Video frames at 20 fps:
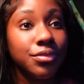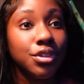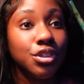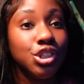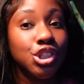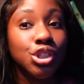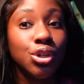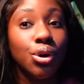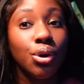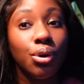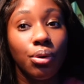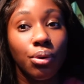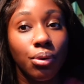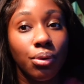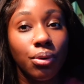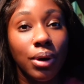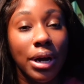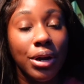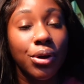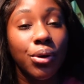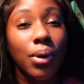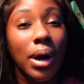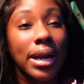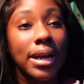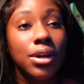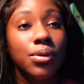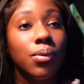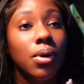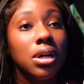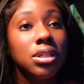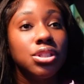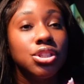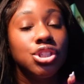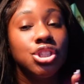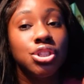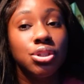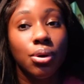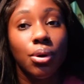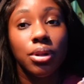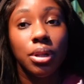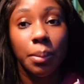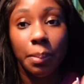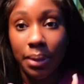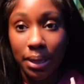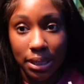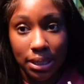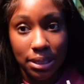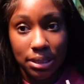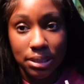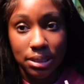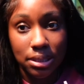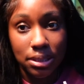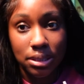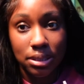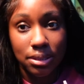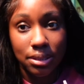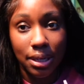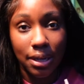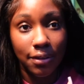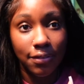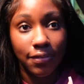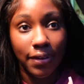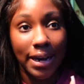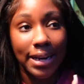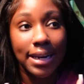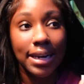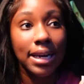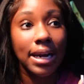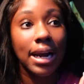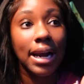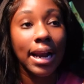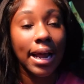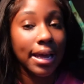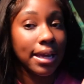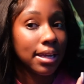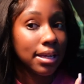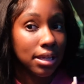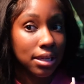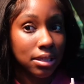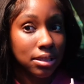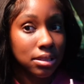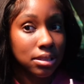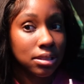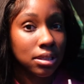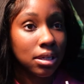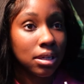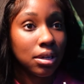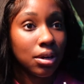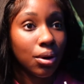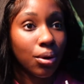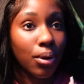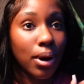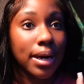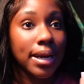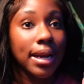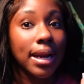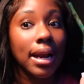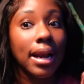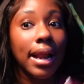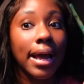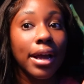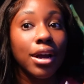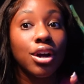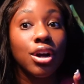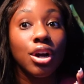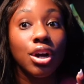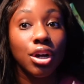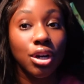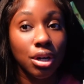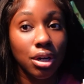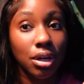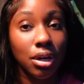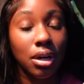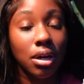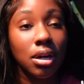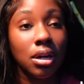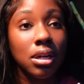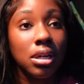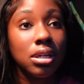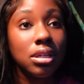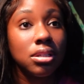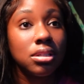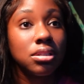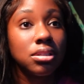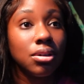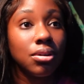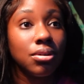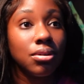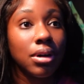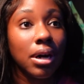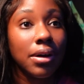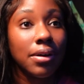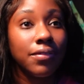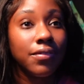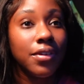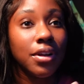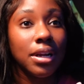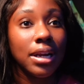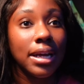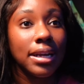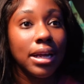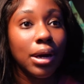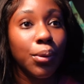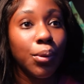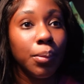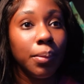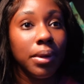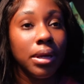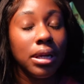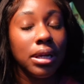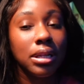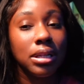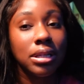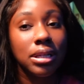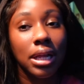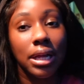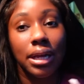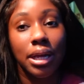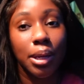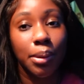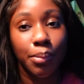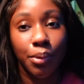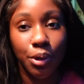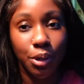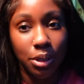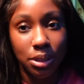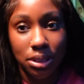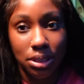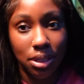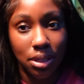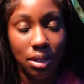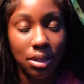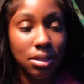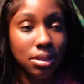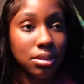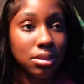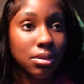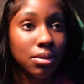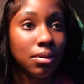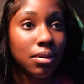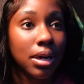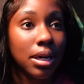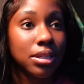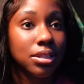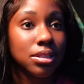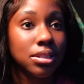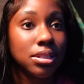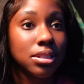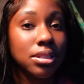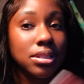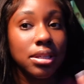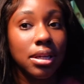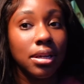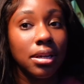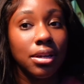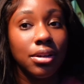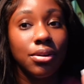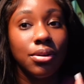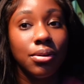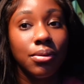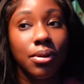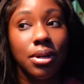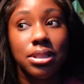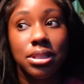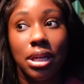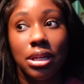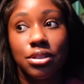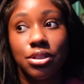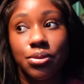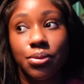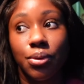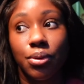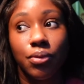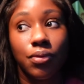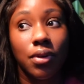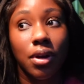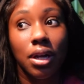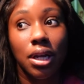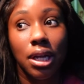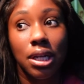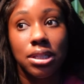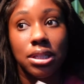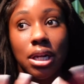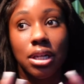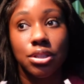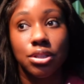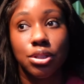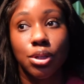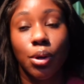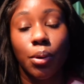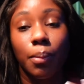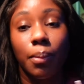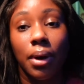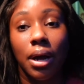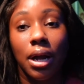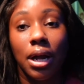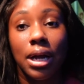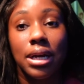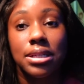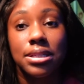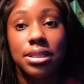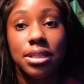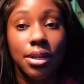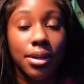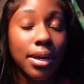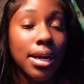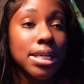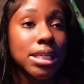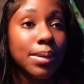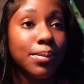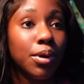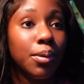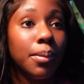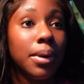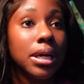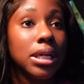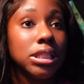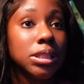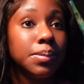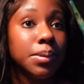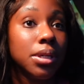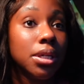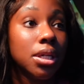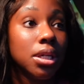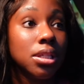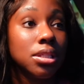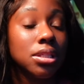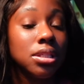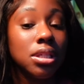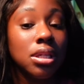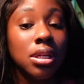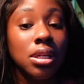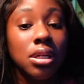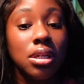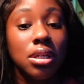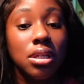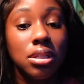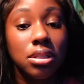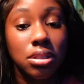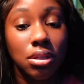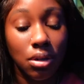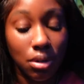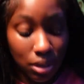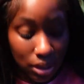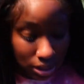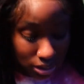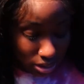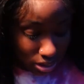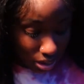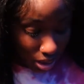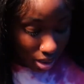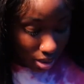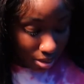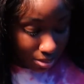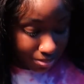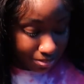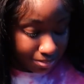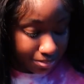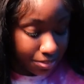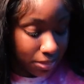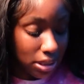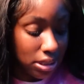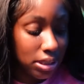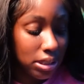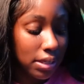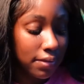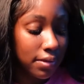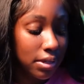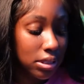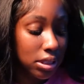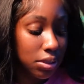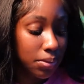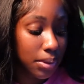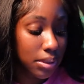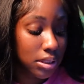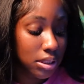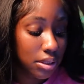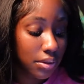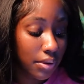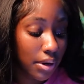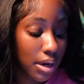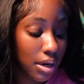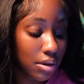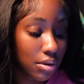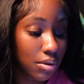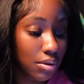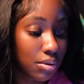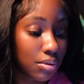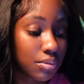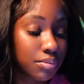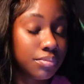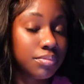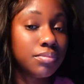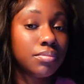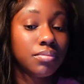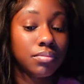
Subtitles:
show the place if I didn't like it or I didn't like her. So I feel like that would be like hypocritical. So I just say, you know what, I just won't vlog it. I'll just come back and tell you guys about my experience. So it's 7:20 right now.